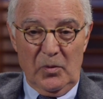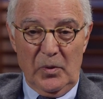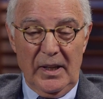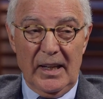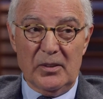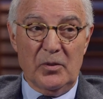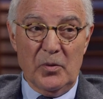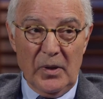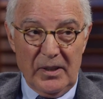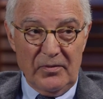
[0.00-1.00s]
we had
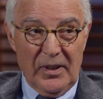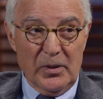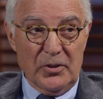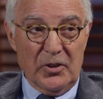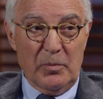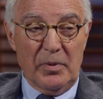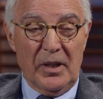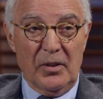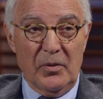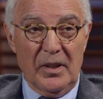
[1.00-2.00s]
great fellowship
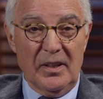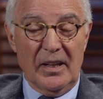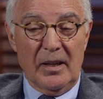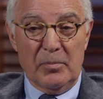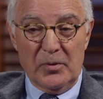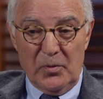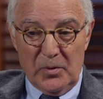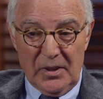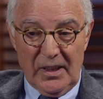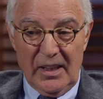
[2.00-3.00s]
and great
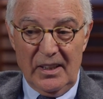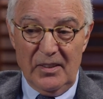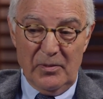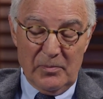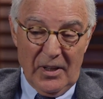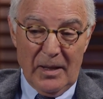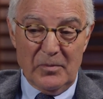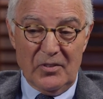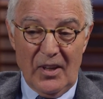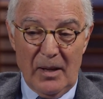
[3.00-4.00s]
opportunity. I think from time
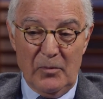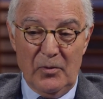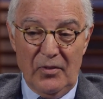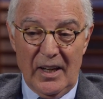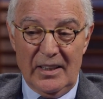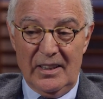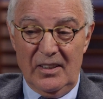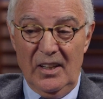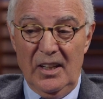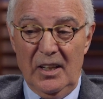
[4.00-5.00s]
to time you find
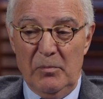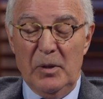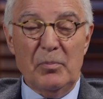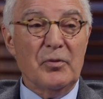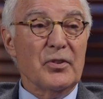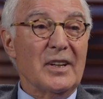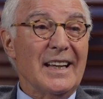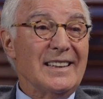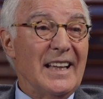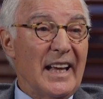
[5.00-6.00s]
that people
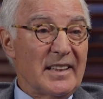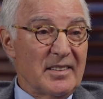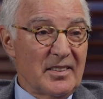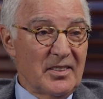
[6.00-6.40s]
forget that.